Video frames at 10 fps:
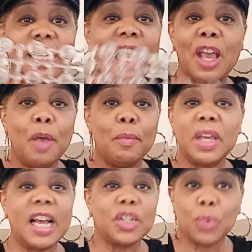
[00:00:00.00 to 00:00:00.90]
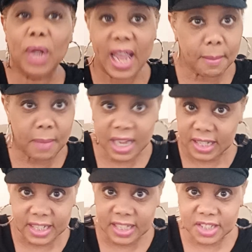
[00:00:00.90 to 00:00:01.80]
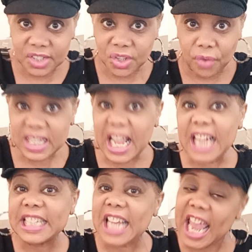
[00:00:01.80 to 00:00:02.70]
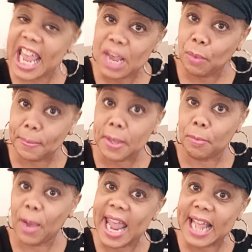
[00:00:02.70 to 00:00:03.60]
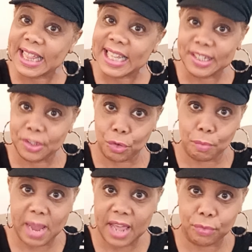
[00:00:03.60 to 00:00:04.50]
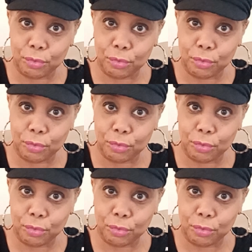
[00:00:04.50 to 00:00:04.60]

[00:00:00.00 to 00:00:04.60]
because when I had my cleaning service, I used to hate when people had these in their bathrooms.